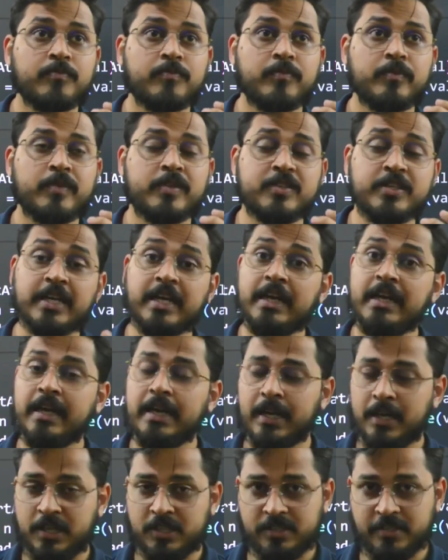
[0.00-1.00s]
singly linked
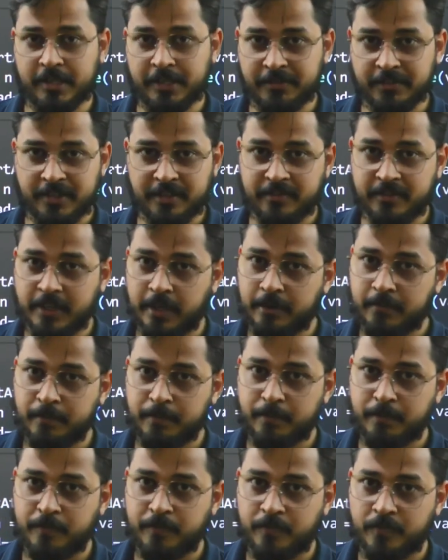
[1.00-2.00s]
list that we have done,
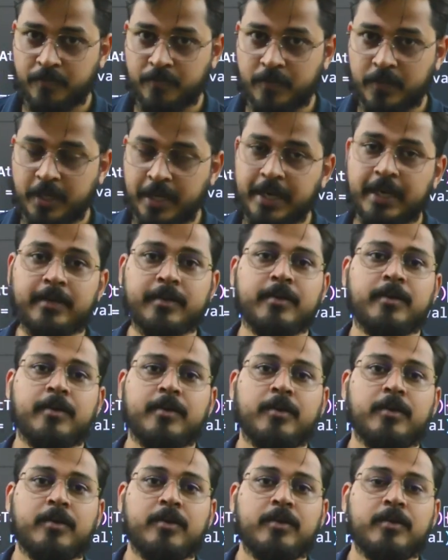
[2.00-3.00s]
correct.
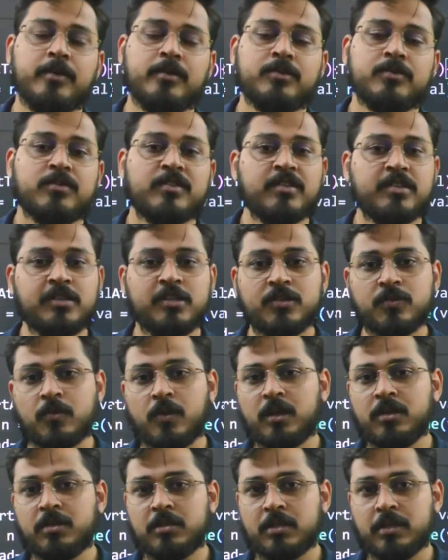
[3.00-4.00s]
So, this is
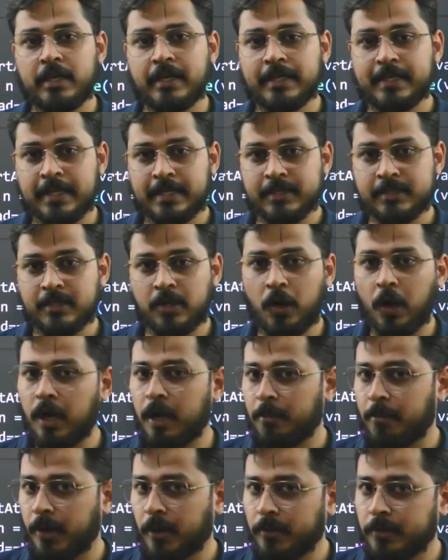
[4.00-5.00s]
what it is all
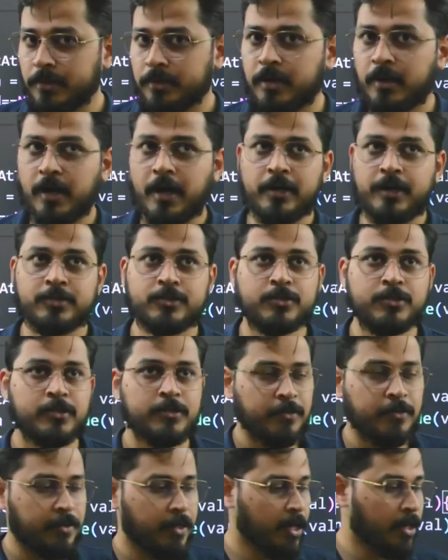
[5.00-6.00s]
about. Understood?
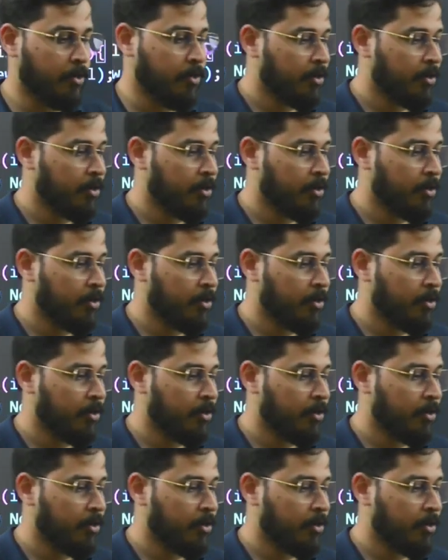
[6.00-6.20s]
Now,